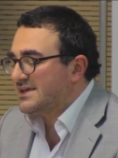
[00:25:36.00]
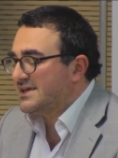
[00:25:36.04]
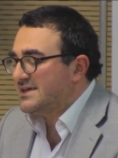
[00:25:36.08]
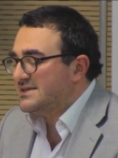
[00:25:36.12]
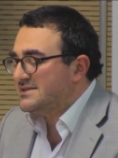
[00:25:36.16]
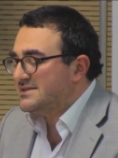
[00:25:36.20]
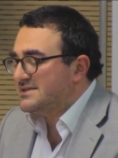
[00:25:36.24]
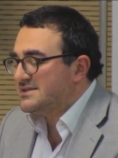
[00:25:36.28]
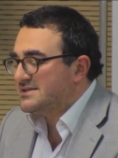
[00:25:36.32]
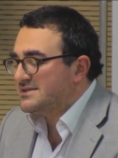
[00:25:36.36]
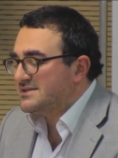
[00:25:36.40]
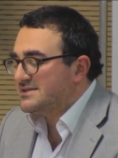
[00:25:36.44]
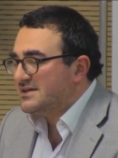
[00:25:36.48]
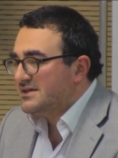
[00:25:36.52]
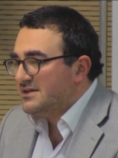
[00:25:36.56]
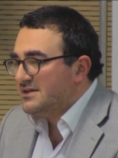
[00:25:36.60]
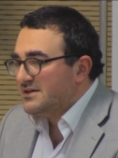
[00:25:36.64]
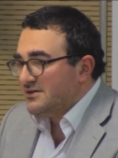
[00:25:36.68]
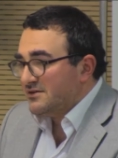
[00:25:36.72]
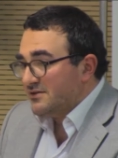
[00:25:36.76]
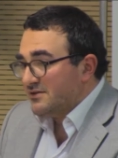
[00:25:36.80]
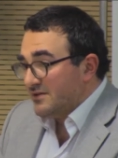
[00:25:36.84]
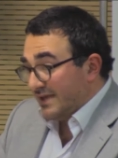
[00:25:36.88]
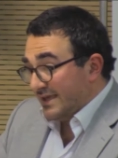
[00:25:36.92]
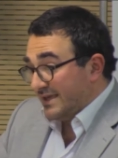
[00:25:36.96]
cases
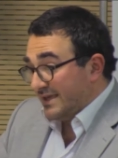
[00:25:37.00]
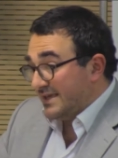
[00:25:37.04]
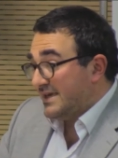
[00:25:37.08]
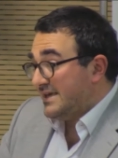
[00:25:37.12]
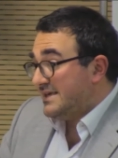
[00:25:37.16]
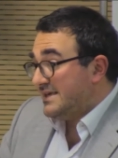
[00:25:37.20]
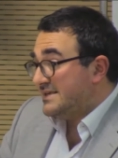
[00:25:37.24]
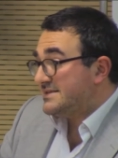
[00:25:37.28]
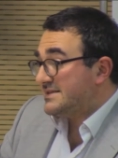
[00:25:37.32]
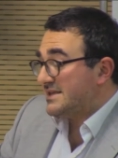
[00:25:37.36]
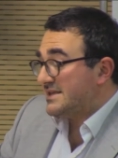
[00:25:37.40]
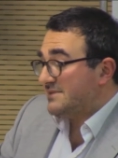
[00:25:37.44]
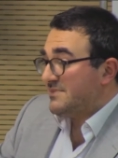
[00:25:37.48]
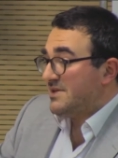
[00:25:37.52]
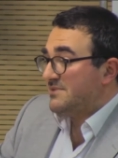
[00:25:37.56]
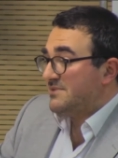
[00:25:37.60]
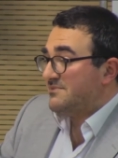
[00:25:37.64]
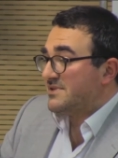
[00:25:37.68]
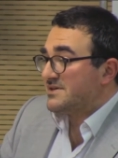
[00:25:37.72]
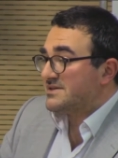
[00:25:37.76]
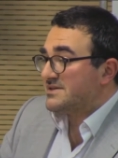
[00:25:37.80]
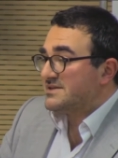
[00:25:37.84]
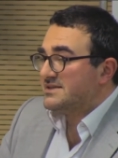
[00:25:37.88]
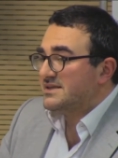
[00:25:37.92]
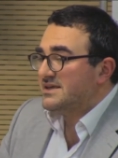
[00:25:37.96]
against a
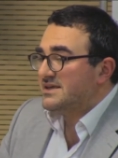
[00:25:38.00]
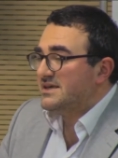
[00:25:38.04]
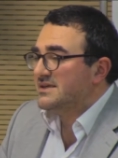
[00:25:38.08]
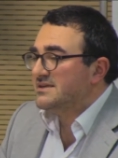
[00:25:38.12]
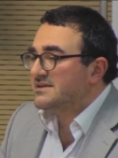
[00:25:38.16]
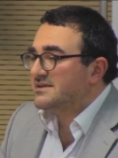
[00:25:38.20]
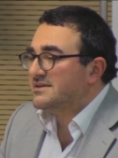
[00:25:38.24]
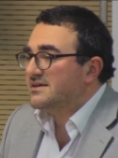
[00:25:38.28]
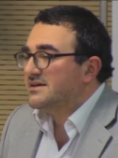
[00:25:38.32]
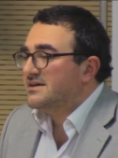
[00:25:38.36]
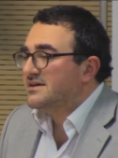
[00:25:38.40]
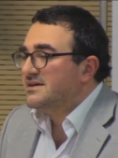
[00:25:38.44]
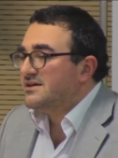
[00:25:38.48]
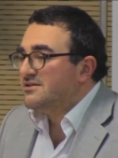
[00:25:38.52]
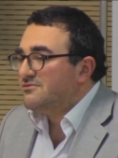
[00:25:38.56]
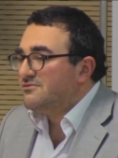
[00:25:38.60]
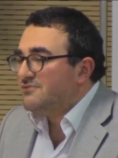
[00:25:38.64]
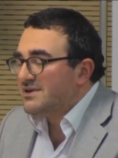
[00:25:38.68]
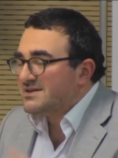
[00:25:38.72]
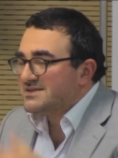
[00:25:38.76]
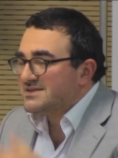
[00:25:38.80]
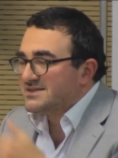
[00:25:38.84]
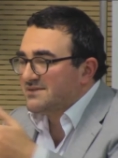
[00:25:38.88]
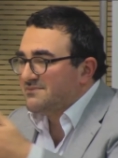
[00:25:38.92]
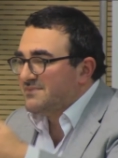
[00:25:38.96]
member state
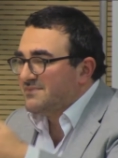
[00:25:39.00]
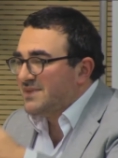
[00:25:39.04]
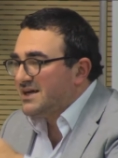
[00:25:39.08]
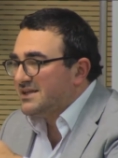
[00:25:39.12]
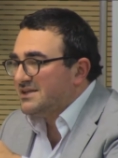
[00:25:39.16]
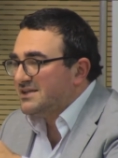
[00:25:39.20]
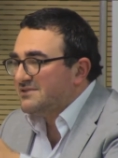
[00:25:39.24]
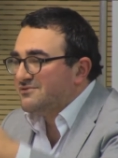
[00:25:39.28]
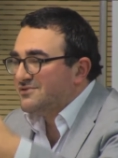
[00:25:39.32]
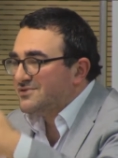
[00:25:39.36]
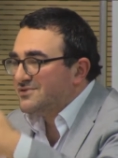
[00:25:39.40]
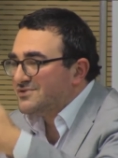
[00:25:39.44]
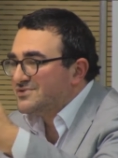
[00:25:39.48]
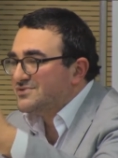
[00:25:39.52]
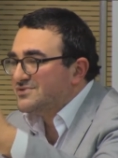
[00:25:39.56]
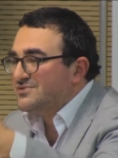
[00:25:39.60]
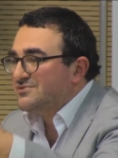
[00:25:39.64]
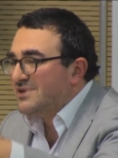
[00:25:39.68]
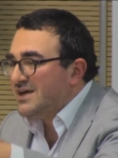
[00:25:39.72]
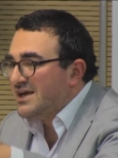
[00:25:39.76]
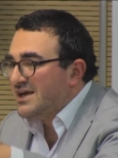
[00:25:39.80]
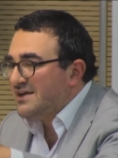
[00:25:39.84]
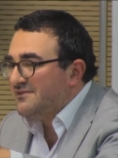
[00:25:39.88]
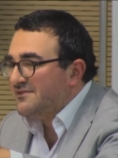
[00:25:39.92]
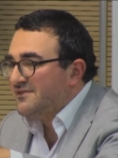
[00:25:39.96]
where somebody wants to
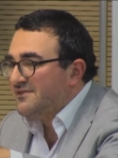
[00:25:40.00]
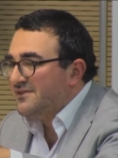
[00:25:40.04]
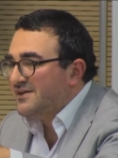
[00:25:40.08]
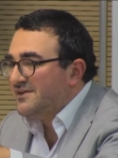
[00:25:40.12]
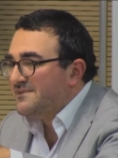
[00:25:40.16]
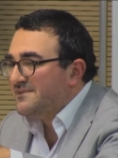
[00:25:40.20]
have